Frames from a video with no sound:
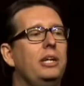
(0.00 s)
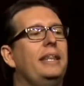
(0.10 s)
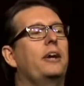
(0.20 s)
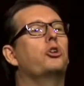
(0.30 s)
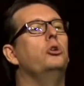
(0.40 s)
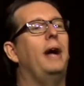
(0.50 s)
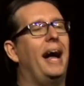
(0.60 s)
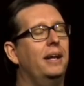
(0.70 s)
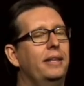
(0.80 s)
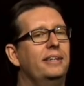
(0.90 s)
that grew out
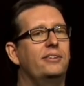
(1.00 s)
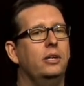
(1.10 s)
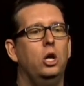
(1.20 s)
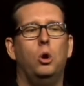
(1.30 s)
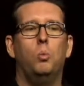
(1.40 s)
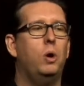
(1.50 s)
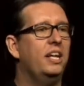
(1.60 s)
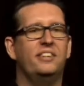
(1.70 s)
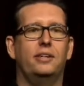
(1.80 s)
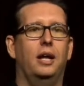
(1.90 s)
of this
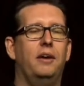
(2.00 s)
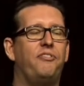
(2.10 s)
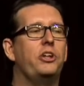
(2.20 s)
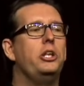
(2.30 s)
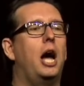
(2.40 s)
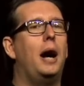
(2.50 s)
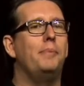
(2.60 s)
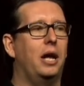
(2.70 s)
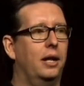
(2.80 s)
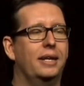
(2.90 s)
was a
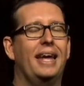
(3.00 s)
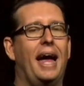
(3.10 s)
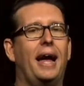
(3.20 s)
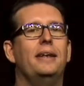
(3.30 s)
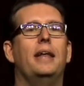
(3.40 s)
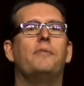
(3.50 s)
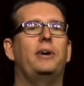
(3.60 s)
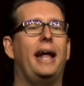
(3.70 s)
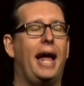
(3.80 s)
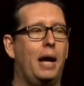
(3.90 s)
phenomenon. It hadn't ever
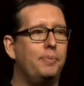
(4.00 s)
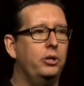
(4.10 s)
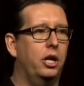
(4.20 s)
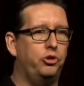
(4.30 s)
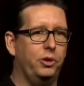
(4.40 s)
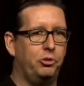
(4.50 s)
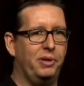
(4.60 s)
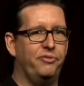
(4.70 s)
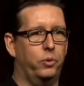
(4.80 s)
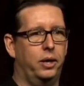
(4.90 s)
happened on Twitch
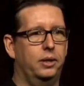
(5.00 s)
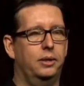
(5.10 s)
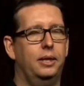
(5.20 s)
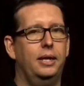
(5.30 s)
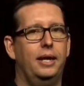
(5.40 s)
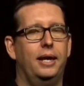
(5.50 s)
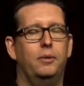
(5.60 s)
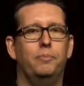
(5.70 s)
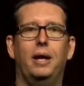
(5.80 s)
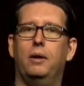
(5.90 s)
before.
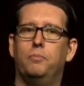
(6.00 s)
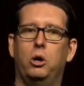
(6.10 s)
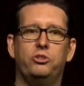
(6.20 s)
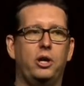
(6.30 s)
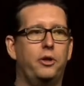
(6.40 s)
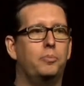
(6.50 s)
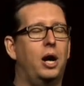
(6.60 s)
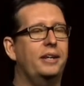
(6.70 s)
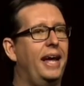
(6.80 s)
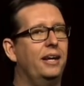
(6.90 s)
Most other
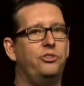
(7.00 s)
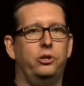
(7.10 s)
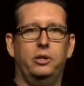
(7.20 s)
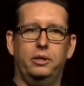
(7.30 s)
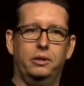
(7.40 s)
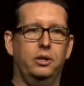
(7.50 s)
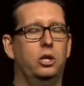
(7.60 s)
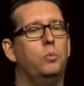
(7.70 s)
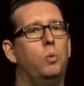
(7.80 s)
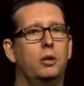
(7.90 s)
broadcasts are,
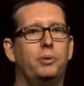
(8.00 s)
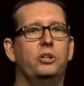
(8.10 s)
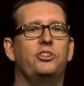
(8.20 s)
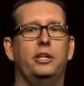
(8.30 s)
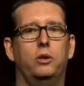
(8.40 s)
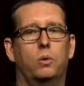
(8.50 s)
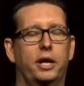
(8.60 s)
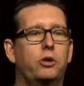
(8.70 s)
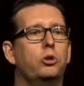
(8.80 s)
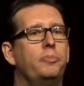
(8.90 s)
one person or a
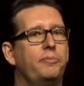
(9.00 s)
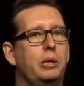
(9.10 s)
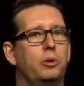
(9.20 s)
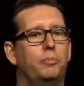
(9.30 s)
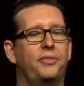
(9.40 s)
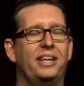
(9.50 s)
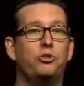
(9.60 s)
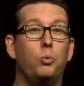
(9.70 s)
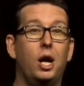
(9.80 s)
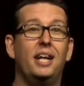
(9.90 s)
group of people, but this
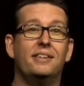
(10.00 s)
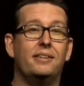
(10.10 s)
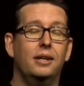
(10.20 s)
was